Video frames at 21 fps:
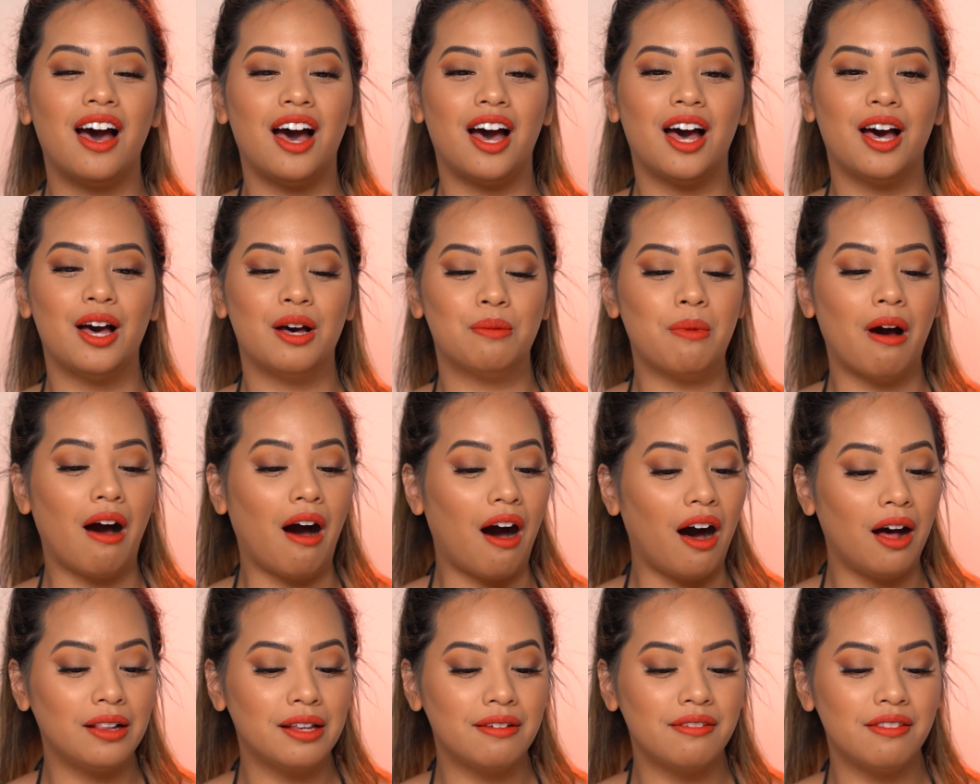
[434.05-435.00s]

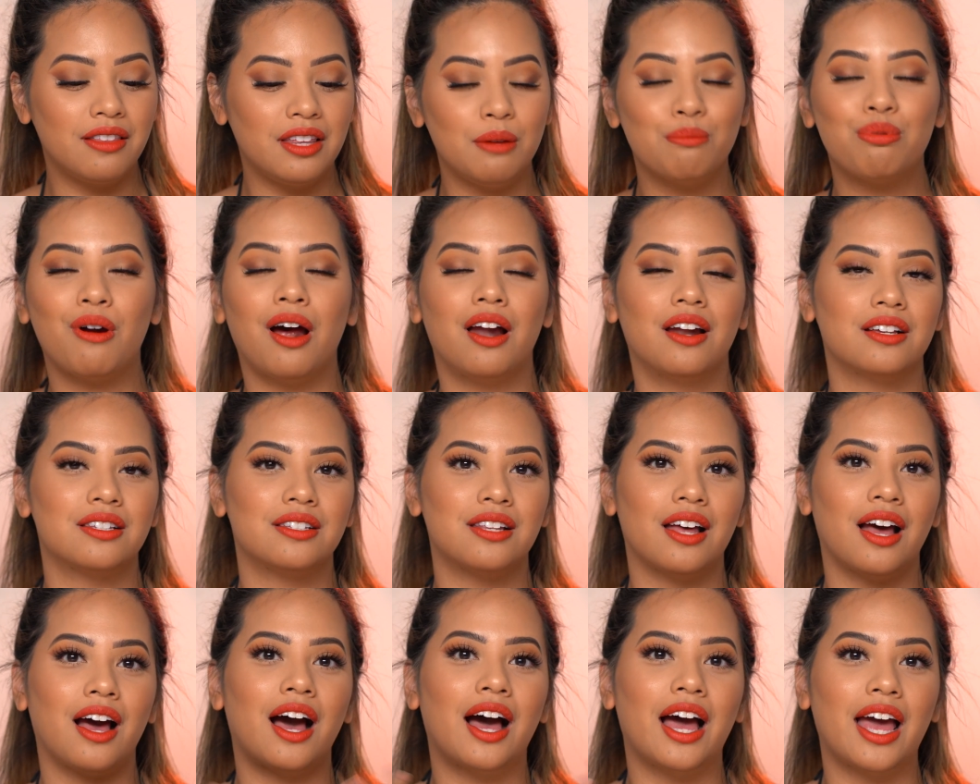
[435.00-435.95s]
All of the products
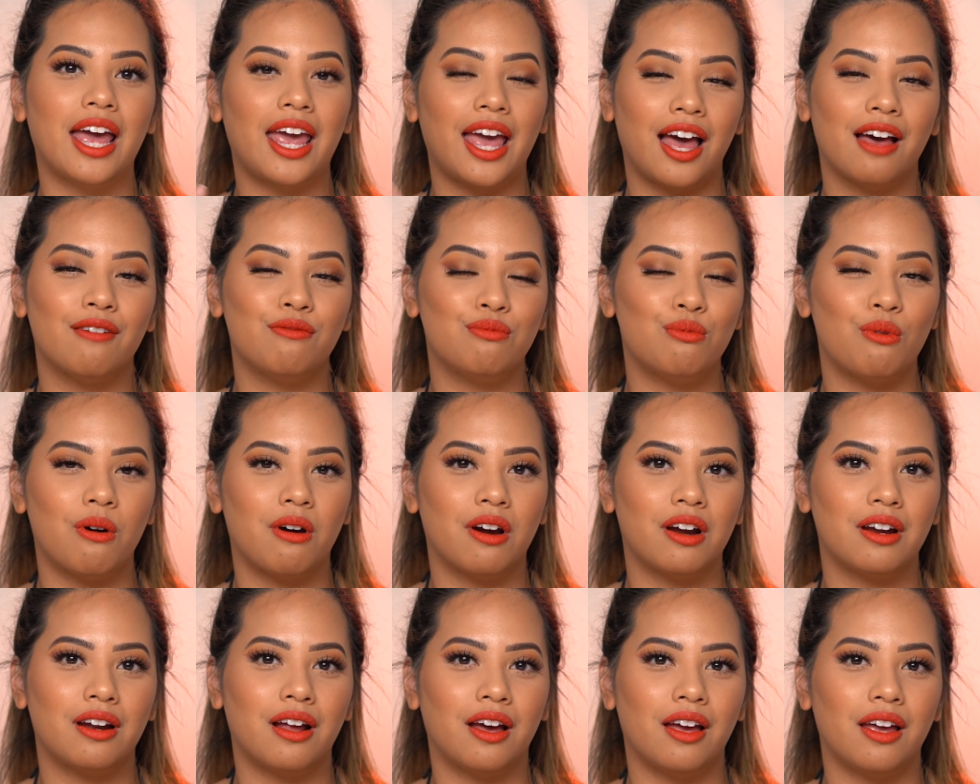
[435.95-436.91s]
that I have
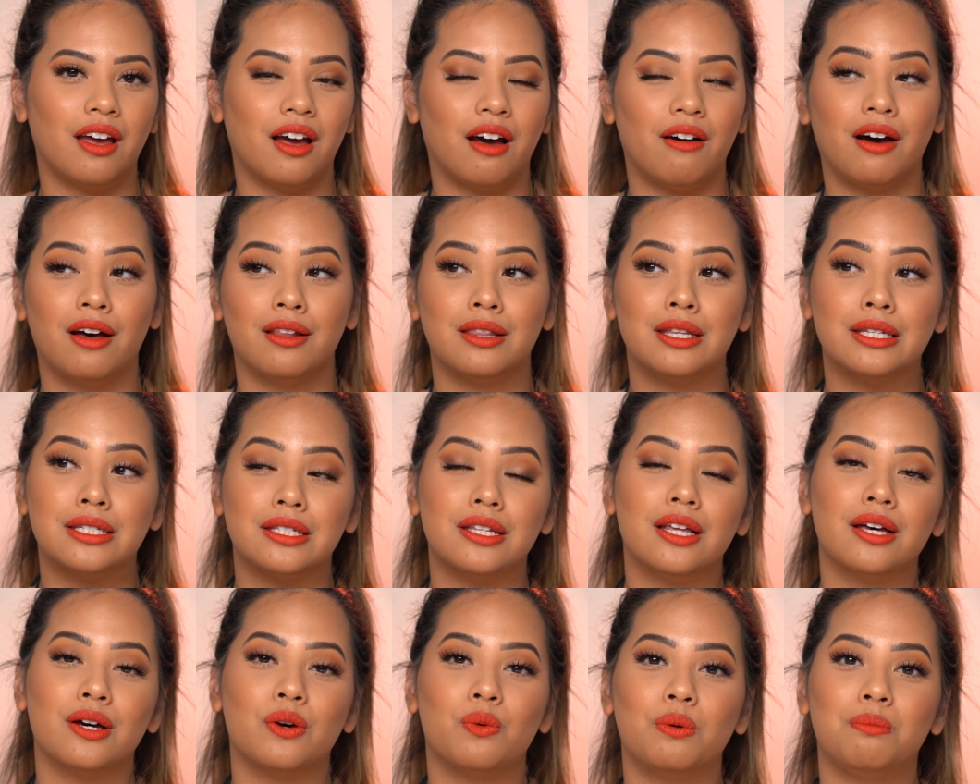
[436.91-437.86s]
worn on this
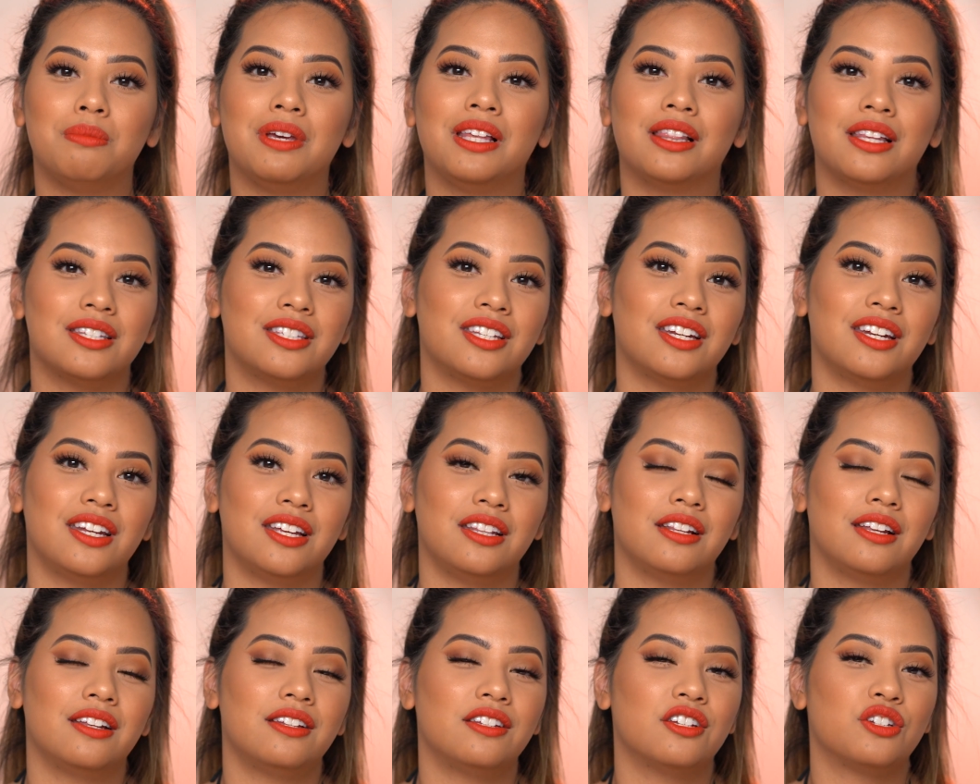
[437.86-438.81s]
look will be listed
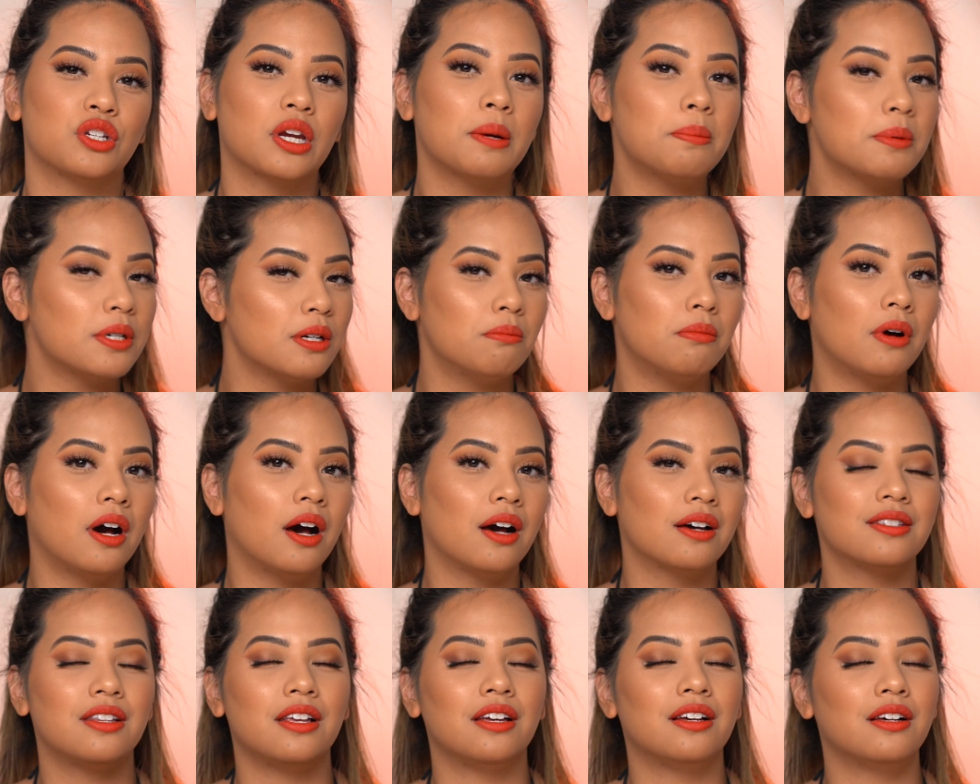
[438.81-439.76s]
in the description
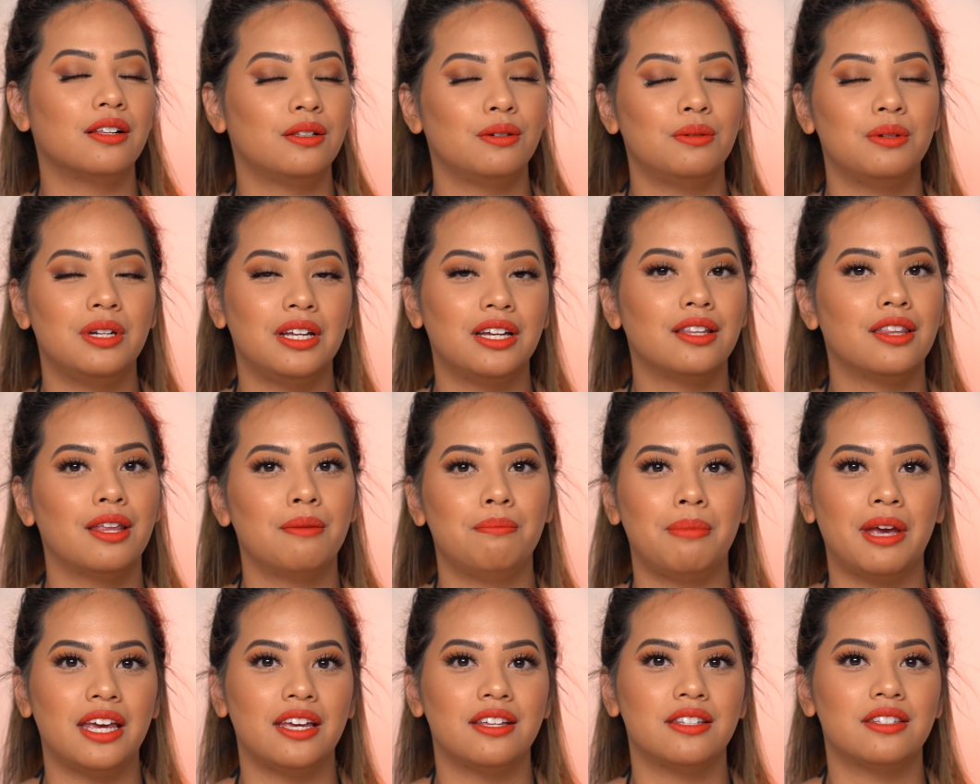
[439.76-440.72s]
box, including the
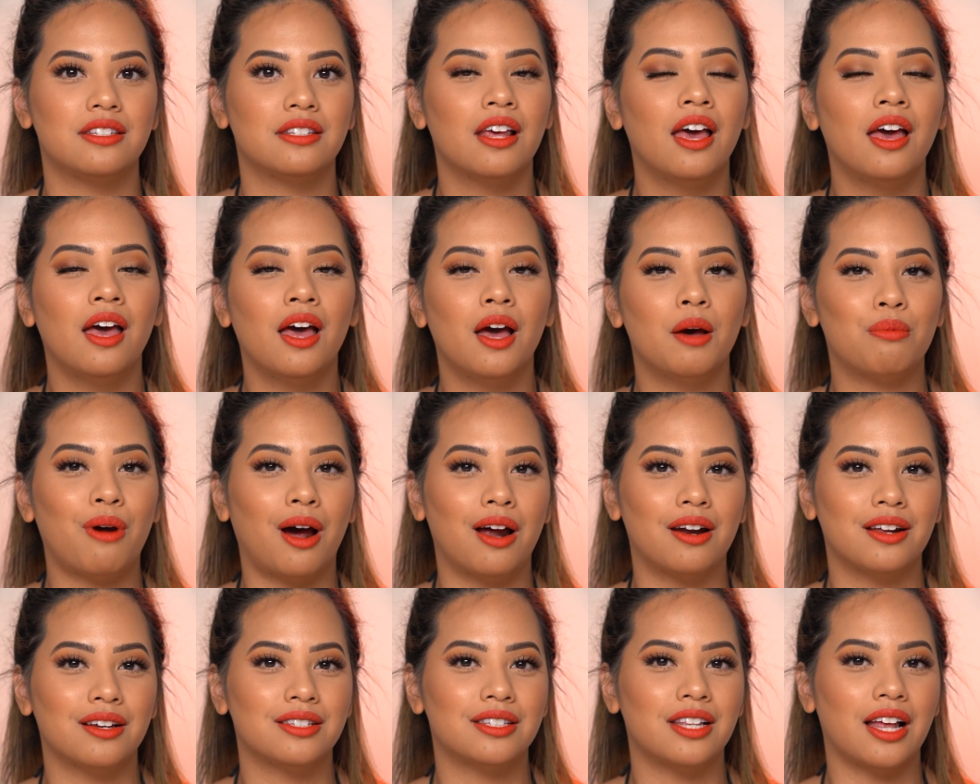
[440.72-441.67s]
base
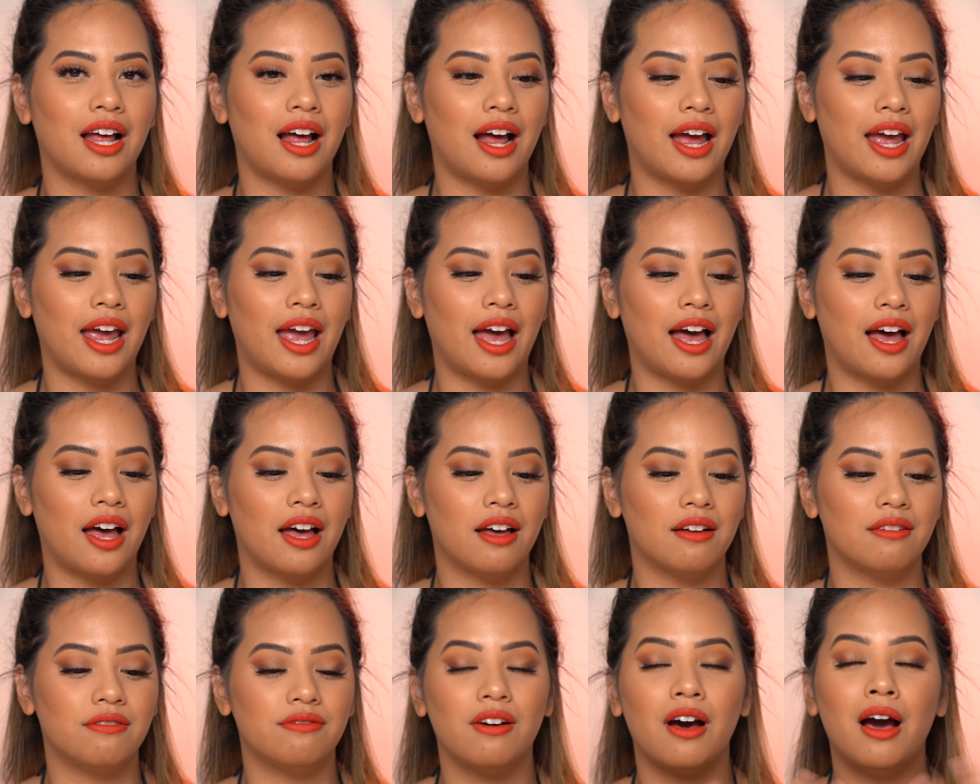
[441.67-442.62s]
products that I
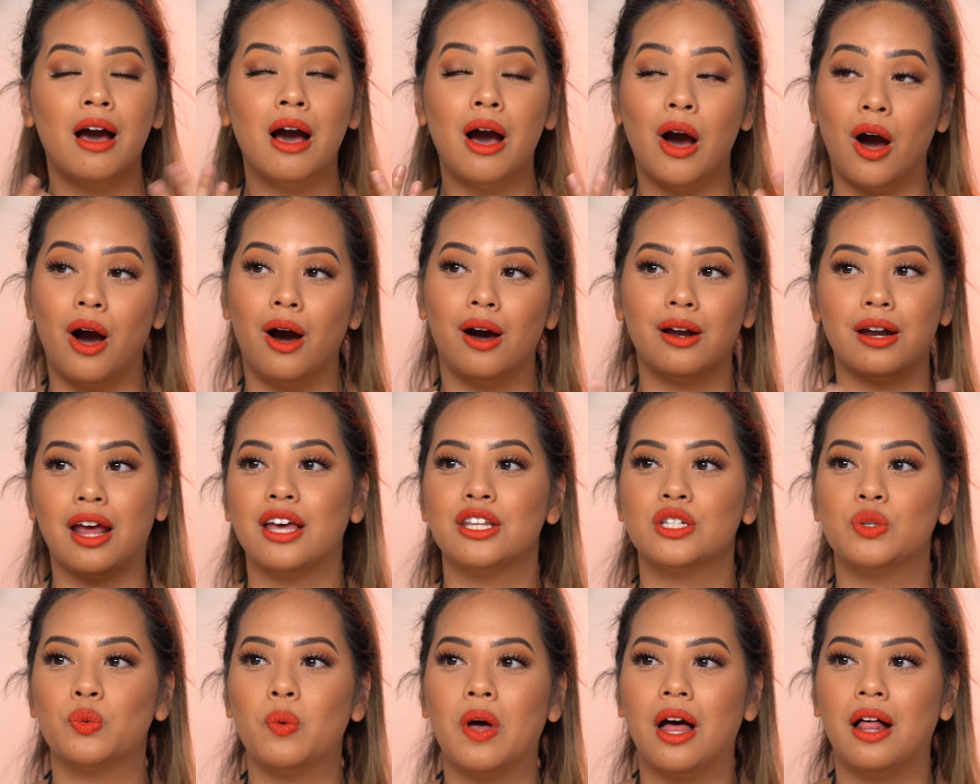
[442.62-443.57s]
have on
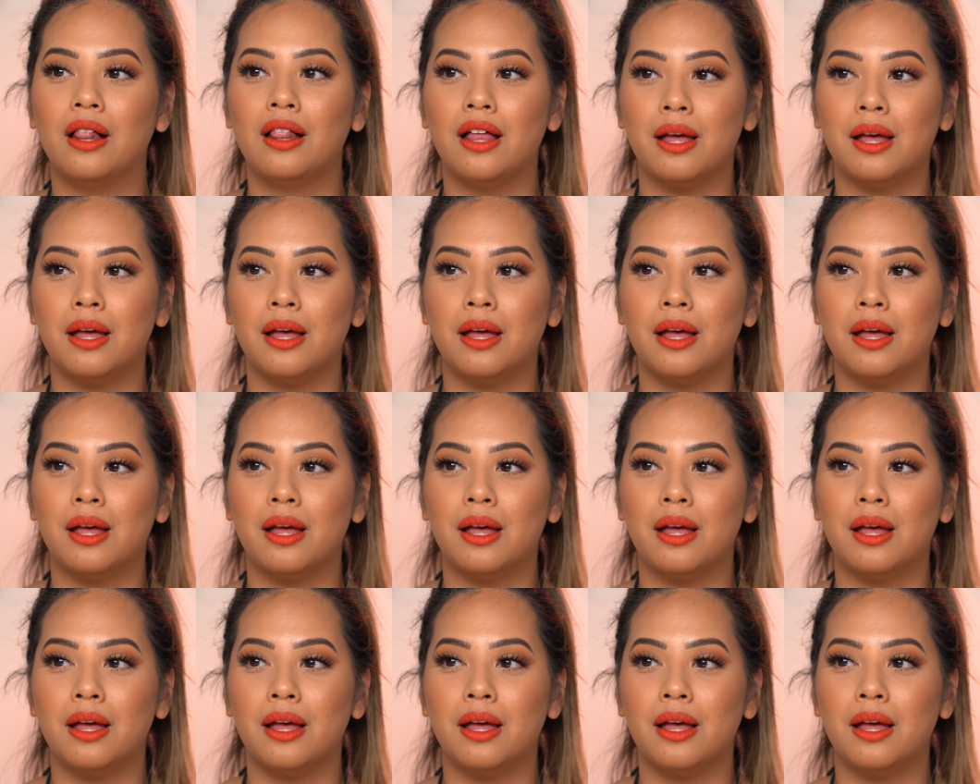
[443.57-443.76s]
as well.